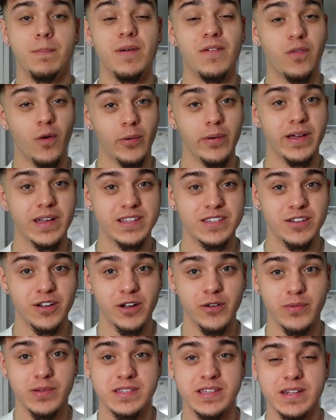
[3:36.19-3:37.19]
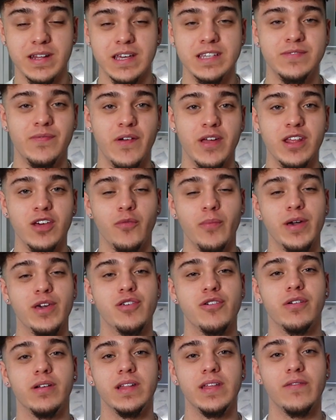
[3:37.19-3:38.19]
Before we get started with today's video, make
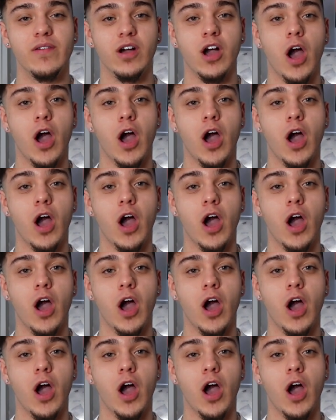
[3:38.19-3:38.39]
sure to leave a